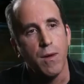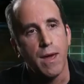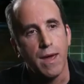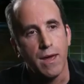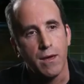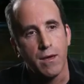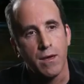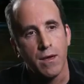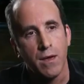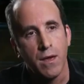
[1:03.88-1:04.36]

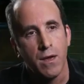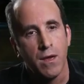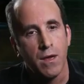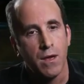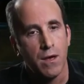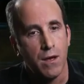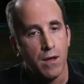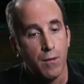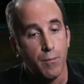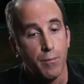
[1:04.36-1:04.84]
make
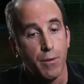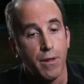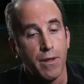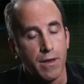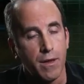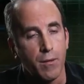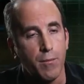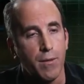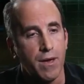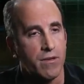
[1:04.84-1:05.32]

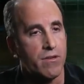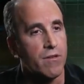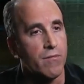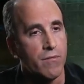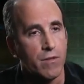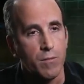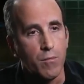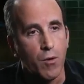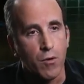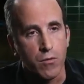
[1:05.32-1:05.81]
playing a
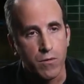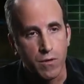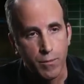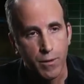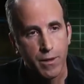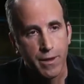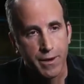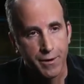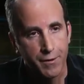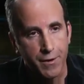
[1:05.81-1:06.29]
massively
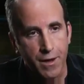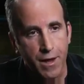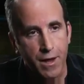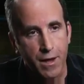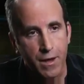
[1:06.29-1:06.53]
multiplayer